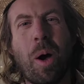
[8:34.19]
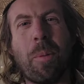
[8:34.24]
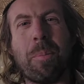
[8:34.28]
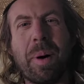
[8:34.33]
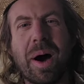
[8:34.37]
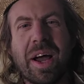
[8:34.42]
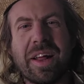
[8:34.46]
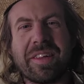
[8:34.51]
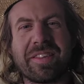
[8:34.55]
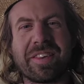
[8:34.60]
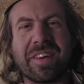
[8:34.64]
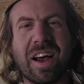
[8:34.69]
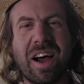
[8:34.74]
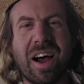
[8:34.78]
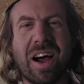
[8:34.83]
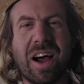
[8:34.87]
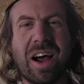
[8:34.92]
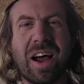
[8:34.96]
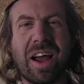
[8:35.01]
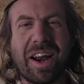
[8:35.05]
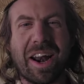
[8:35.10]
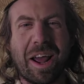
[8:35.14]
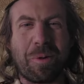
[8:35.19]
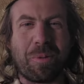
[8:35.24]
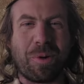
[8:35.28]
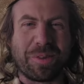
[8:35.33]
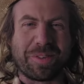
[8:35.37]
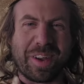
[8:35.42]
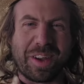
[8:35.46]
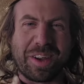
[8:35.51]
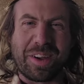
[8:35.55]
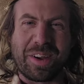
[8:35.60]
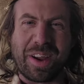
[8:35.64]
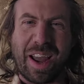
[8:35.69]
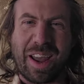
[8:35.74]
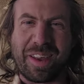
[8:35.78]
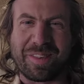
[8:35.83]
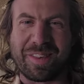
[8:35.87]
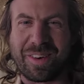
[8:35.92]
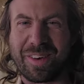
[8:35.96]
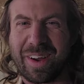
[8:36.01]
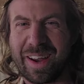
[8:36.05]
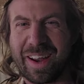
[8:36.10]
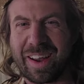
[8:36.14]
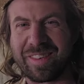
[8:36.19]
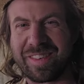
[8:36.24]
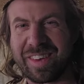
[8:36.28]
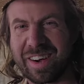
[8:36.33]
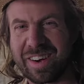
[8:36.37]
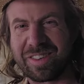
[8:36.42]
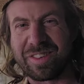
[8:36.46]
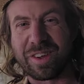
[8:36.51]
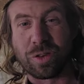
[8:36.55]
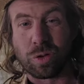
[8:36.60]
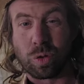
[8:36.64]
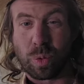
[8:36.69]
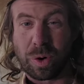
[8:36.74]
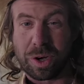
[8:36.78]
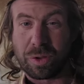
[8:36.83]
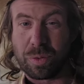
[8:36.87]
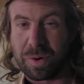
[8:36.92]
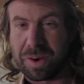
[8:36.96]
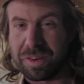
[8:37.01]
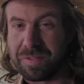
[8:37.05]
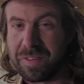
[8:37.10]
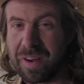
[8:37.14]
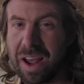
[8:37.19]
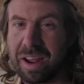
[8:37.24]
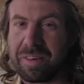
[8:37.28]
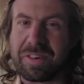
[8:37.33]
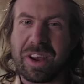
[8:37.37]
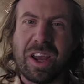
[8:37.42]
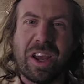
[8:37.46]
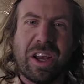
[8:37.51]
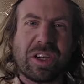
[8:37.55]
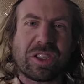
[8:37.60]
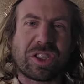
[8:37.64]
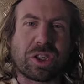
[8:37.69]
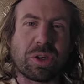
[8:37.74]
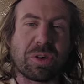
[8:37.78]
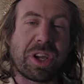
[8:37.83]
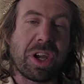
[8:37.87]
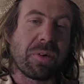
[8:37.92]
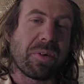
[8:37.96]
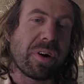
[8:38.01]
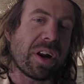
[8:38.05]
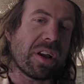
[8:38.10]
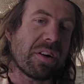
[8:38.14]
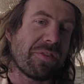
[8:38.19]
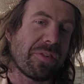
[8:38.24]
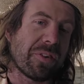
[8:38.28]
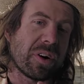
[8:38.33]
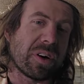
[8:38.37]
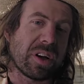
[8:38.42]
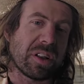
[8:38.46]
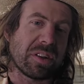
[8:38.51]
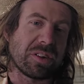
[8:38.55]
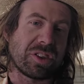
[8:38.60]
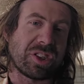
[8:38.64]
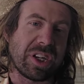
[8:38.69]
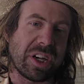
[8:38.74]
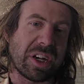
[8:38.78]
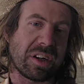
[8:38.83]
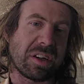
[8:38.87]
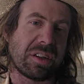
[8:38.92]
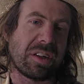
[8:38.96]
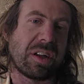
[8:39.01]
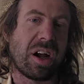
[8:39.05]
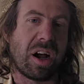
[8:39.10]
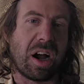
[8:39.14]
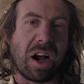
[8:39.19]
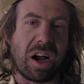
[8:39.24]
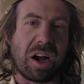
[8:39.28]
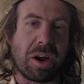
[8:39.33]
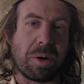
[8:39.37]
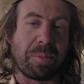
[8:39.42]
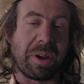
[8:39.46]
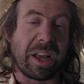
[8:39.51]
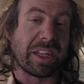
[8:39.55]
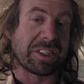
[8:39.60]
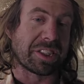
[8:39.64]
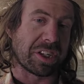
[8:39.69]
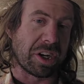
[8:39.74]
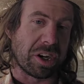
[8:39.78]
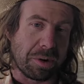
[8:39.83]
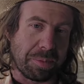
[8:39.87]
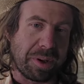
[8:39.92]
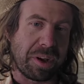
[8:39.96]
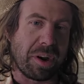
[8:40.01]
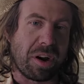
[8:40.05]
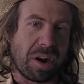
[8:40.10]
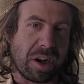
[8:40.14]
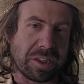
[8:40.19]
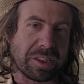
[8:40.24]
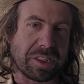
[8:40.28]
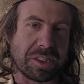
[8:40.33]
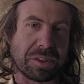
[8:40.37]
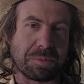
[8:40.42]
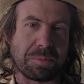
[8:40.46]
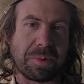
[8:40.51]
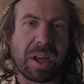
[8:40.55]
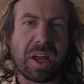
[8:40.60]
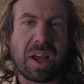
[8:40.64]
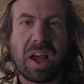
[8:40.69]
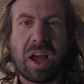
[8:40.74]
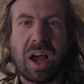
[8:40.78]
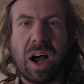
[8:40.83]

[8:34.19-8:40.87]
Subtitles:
But, and I won't tell you guys though, like I said, until 2025. So get ready for another channel. It's going to be awesome.